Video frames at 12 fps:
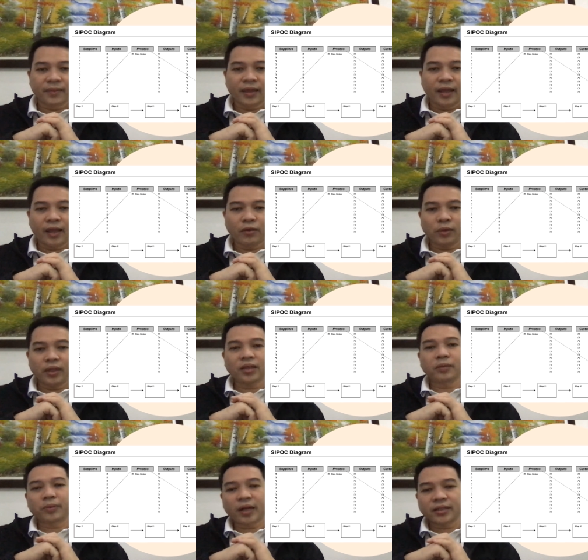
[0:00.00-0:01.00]
And within the
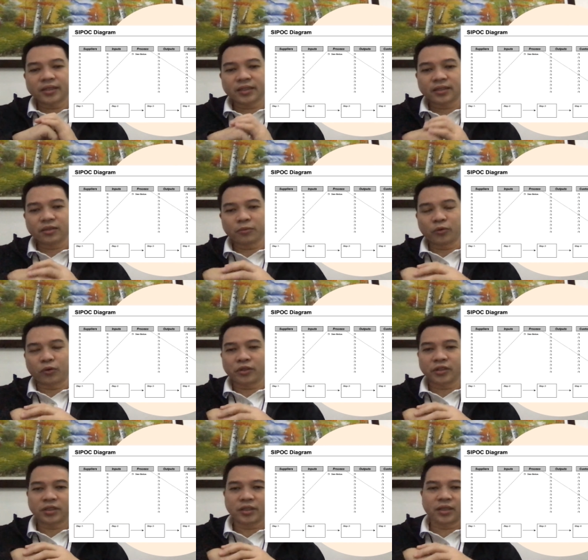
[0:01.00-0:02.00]
process, of
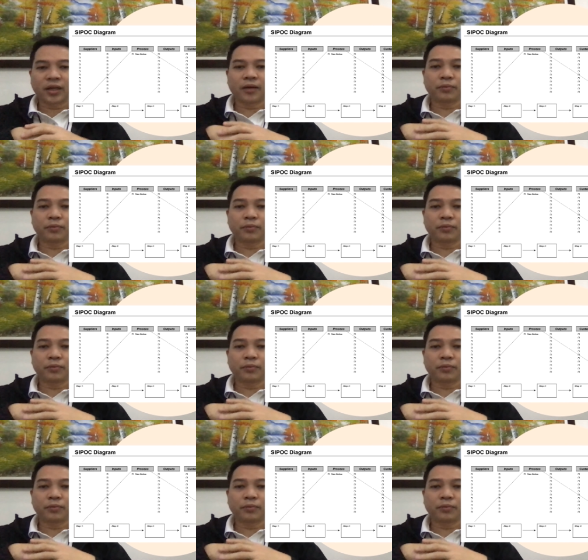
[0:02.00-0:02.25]
course, there are